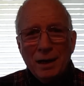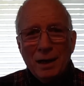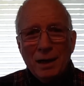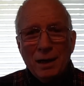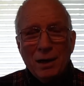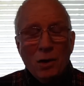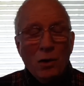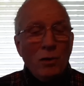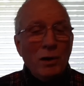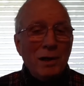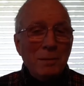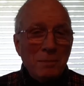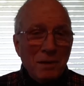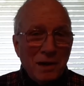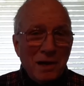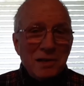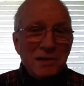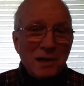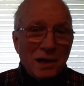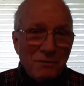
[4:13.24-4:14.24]
uh, only
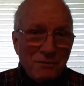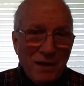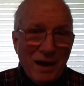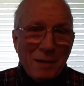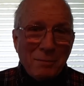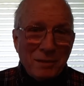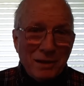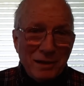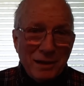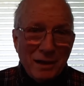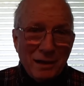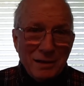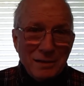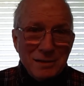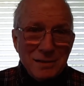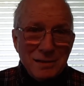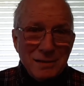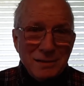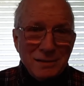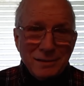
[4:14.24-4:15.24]
because our family
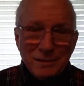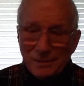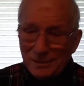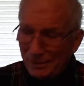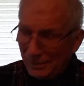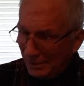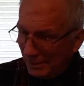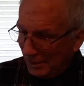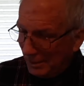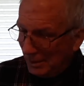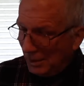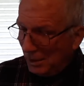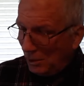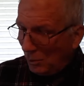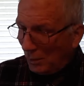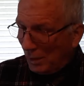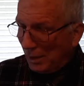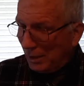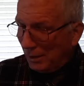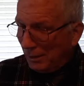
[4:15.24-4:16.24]
does,
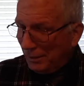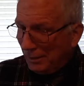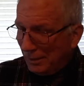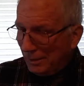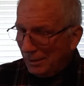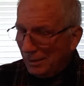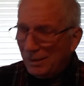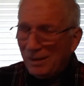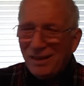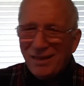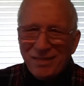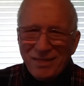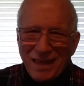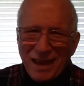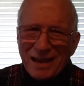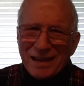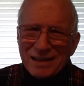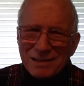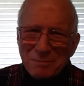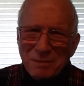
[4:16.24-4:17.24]
well,
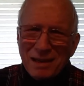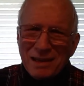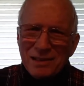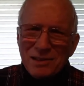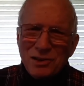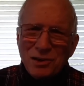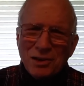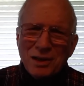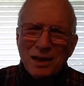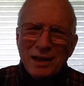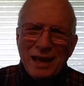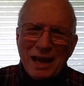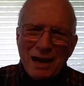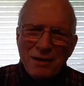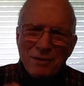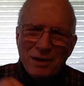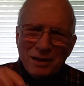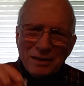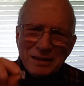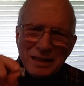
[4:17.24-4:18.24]
that means you're going to
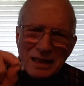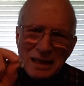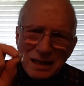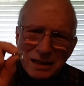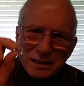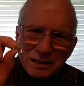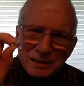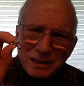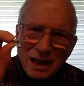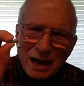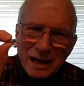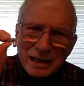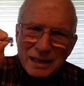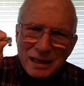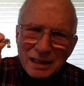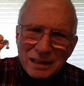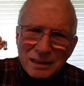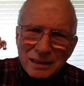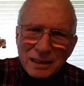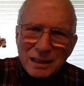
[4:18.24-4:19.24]
have a little
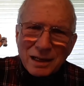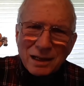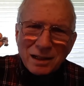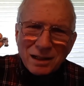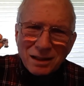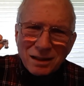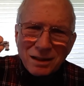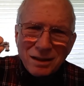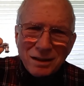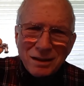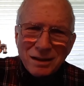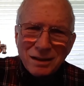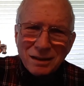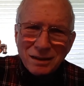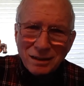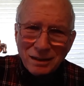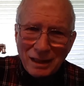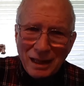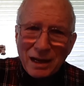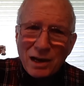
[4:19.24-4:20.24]
tiny little
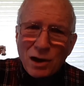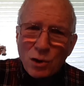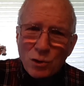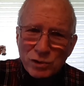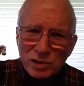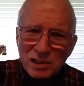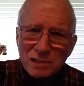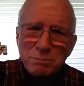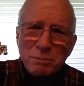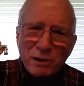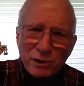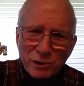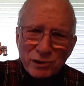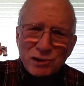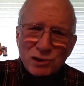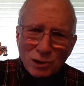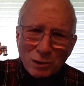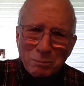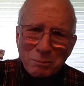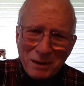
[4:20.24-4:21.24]
Lego
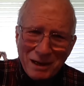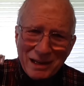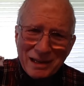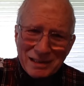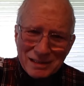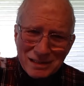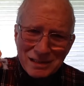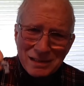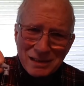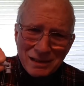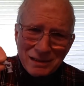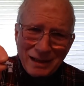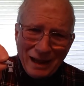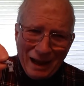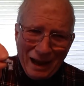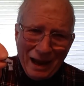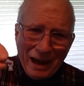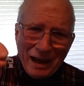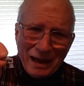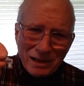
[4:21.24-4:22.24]
spiritual piece
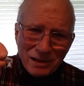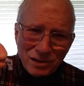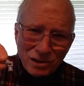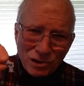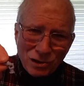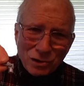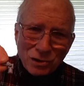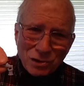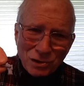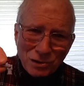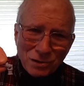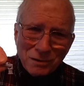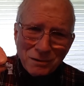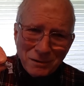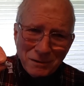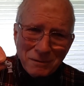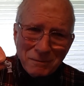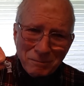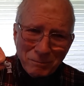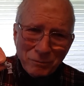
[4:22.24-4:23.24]
to add to your
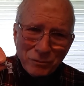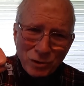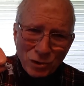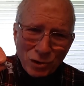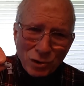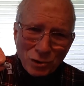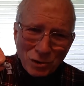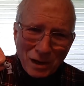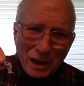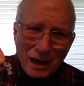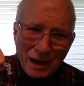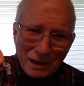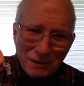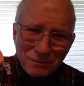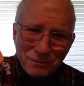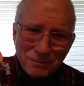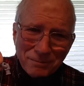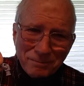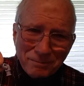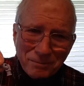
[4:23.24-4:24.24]
to your
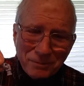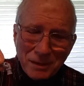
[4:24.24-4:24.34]
life.